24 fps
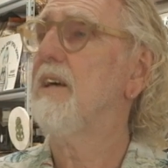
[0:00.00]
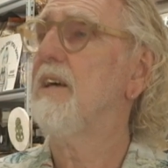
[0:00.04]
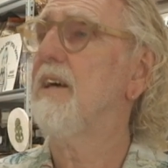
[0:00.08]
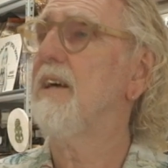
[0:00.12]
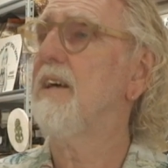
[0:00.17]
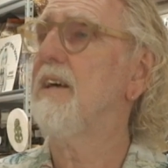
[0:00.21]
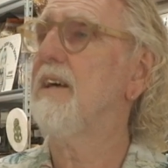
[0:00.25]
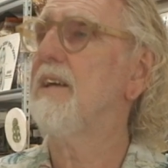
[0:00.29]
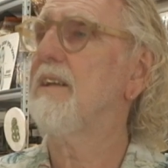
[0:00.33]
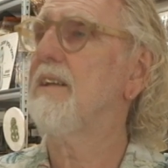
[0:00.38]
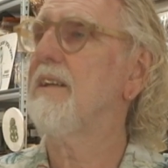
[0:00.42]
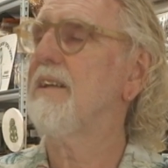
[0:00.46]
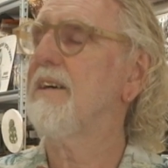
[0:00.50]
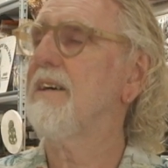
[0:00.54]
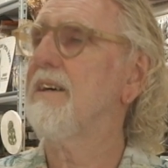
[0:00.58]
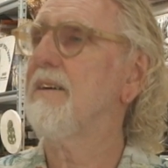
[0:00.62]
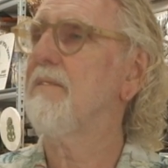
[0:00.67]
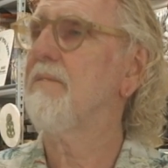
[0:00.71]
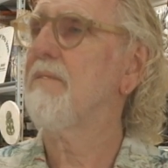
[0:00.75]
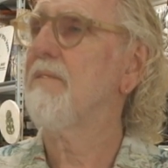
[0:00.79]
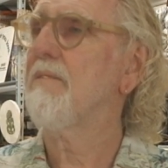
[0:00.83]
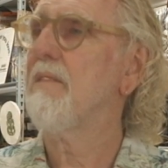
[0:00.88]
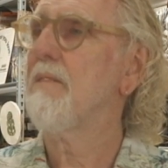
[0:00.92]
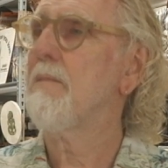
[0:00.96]
And
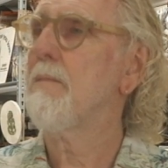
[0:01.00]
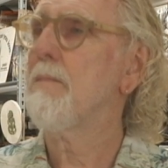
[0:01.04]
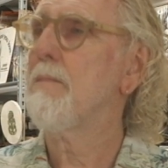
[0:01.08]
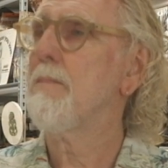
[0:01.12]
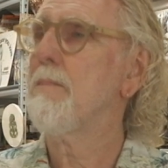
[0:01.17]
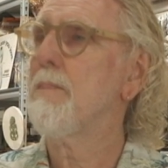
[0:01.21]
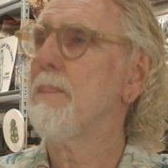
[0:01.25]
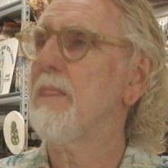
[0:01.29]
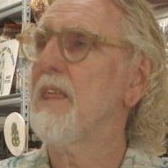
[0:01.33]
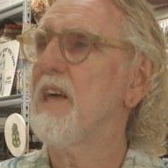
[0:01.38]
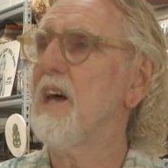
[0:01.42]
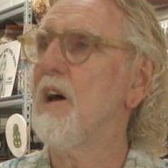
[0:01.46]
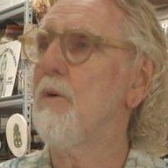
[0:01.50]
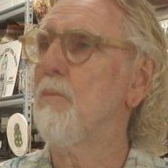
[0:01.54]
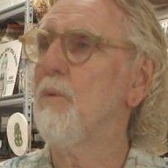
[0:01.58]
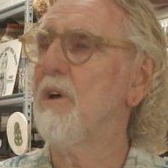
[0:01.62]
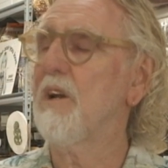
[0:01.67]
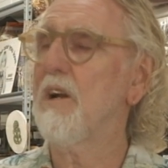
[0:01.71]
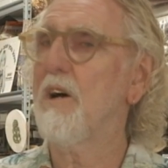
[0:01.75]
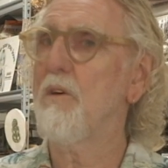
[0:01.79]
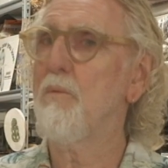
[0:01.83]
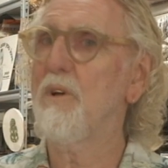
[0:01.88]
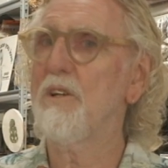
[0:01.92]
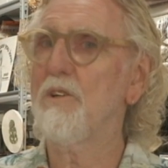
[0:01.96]
when
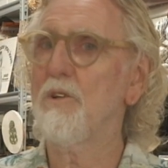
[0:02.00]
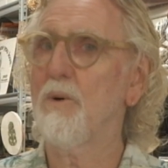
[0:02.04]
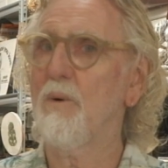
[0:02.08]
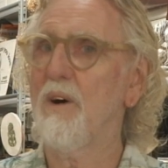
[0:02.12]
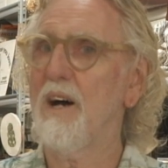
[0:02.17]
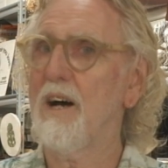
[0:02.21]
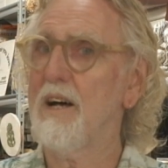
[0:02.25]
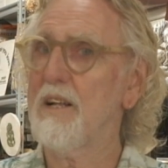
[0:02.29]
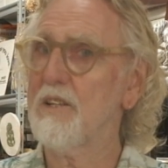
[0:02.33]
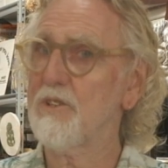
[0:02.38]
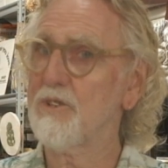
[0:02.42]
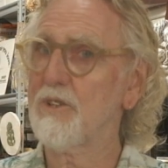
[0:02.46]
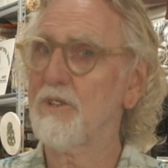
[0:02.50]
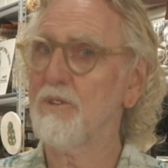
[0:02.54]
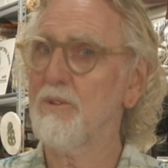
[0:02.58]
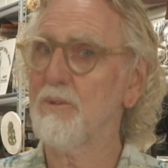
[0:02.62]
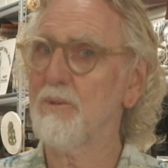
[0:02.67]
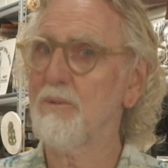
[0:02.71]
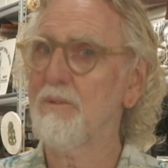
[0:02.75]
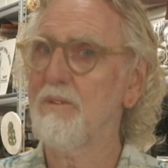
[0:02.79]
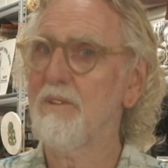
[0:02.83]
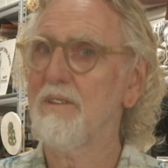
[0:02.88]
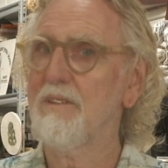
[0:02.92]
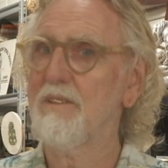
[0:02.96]
I went to art
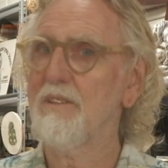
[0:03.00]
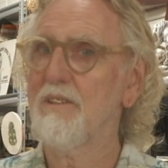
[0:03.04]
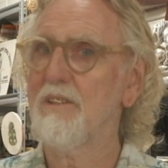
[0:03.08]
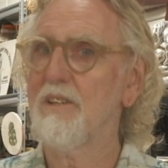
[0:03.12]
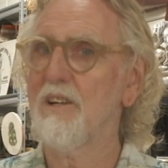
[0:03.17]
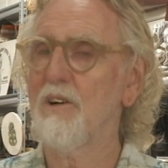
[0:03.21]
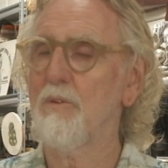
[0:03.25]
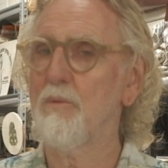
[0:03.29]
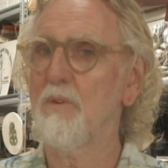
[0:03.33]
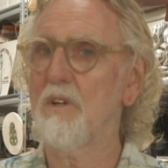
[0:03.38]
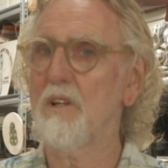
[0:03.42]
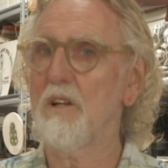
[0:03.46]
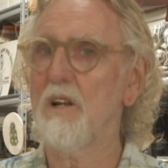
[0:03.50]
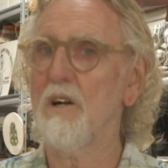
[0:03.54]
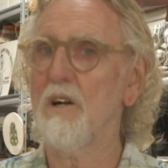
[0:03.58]
school, and I